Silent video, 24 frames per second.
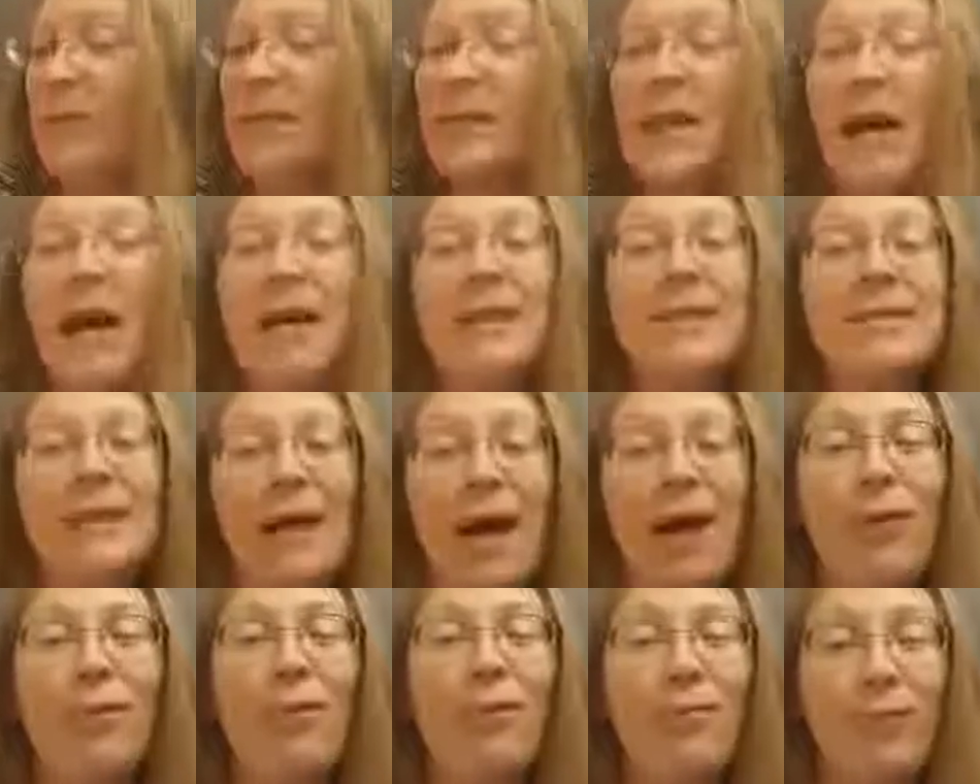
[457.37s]
That's
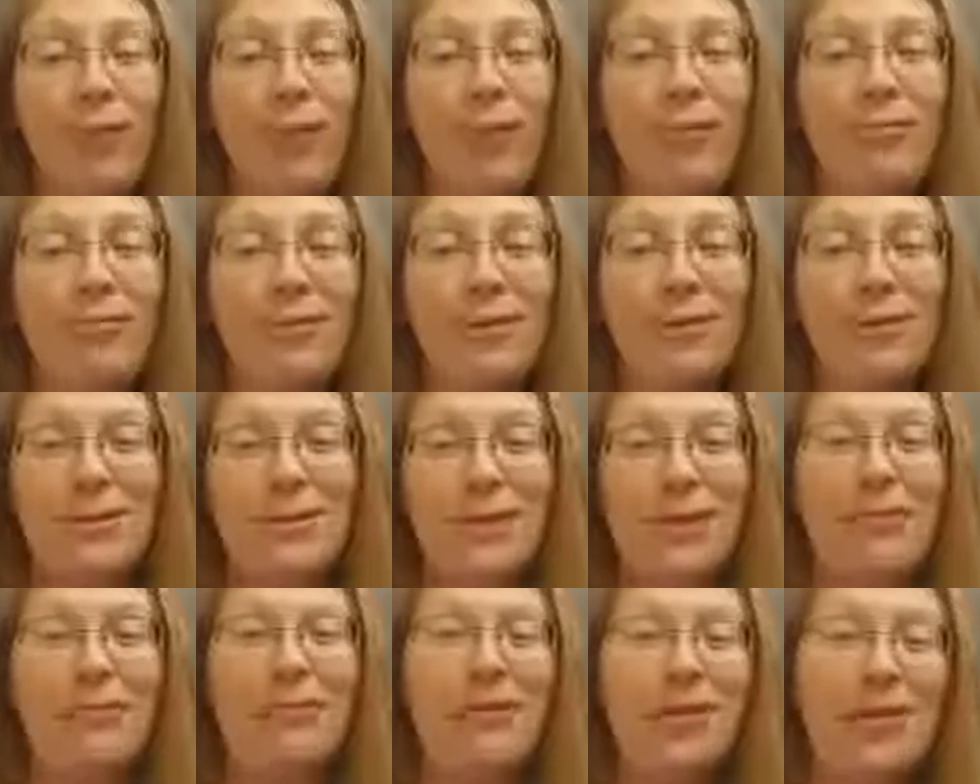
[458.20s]
how a 4 feels.
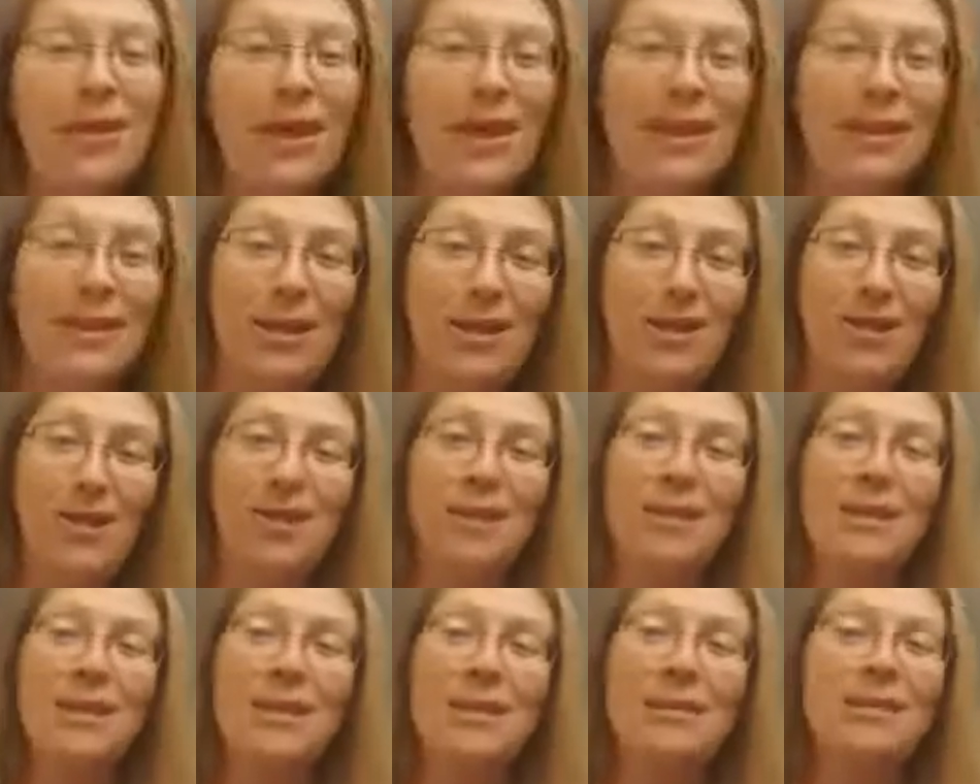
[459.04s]
They feel like
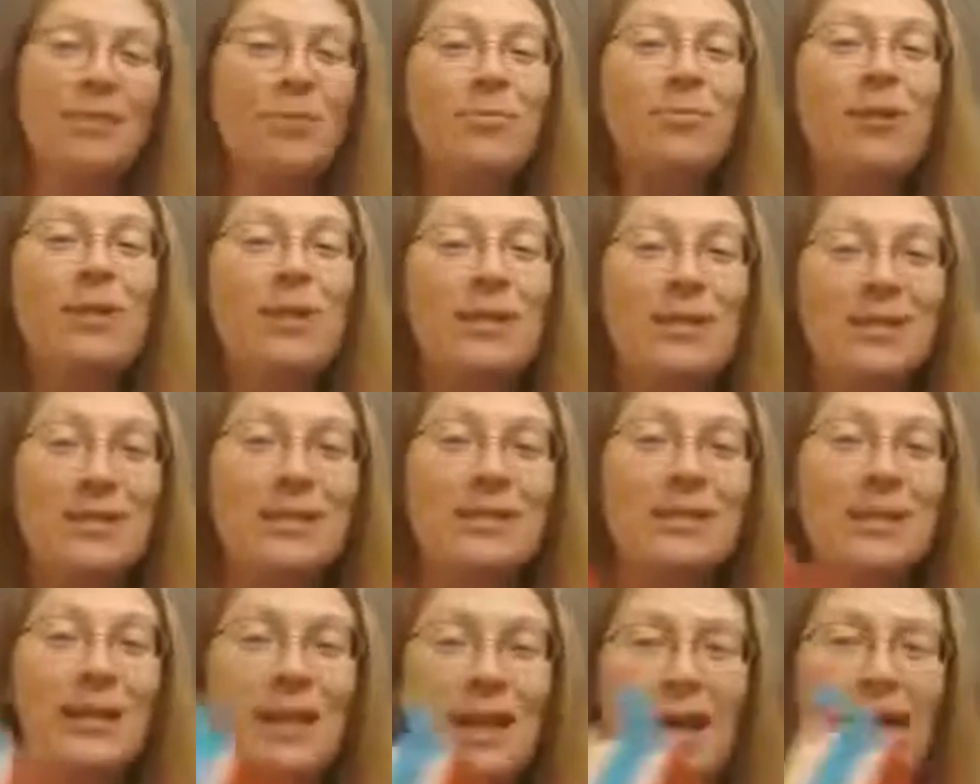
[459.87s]
something
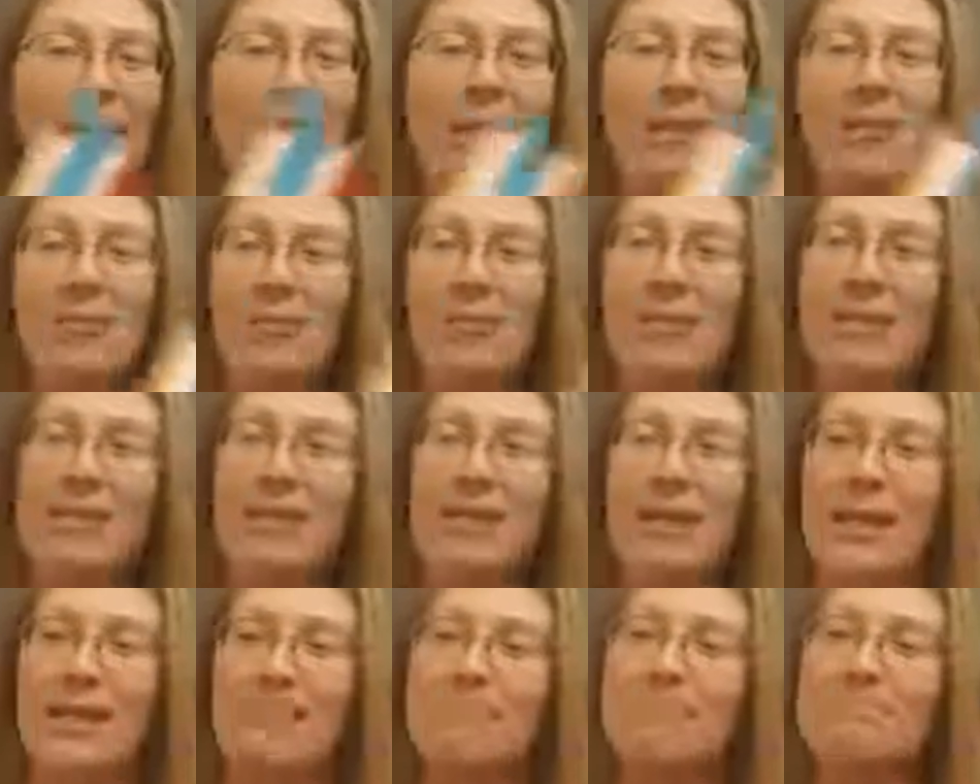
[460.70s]
is kind of
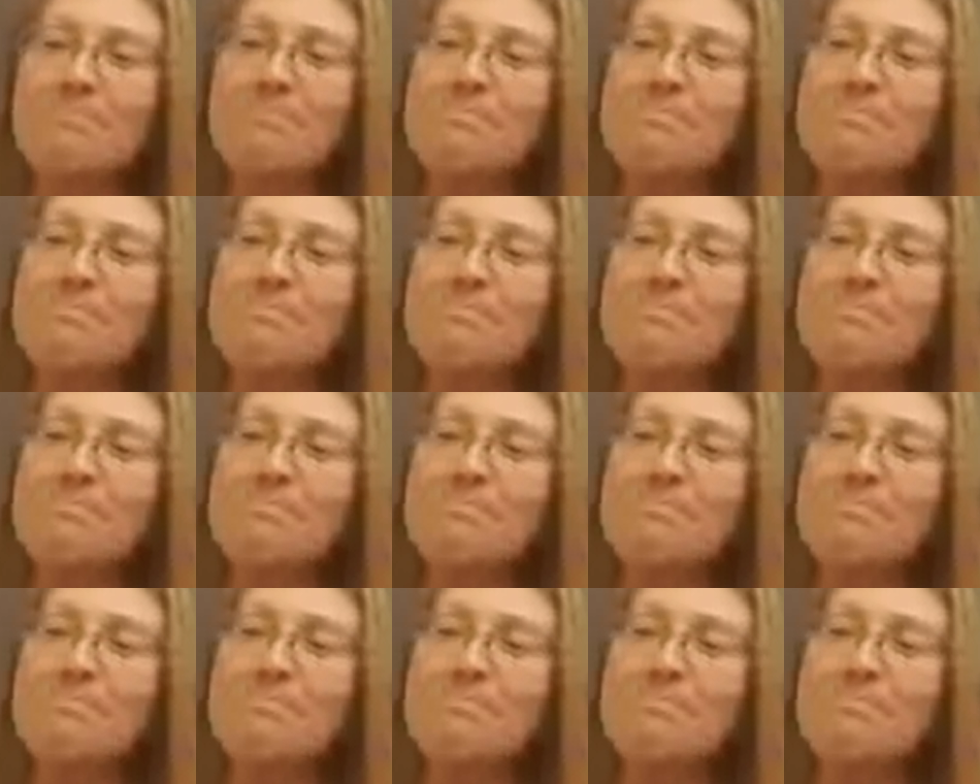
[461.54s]
missing.